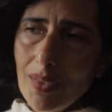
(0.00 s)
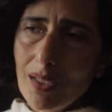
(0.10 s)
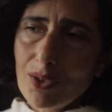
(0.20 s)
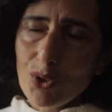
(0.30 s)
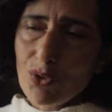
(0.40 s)

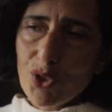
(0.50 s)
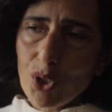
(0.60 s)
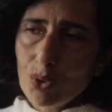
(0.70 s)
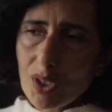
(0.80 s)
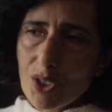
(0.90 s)
sort of
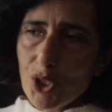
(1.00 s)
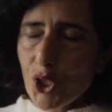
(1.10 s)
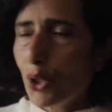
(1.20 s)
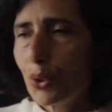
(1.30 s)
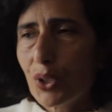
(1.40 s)
shoulder to
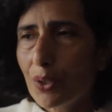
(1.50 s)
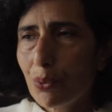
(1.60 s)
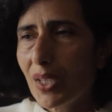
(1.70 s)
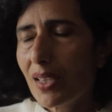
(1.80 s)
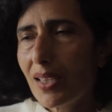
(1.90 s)
shoulder
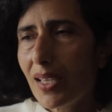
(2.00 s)
with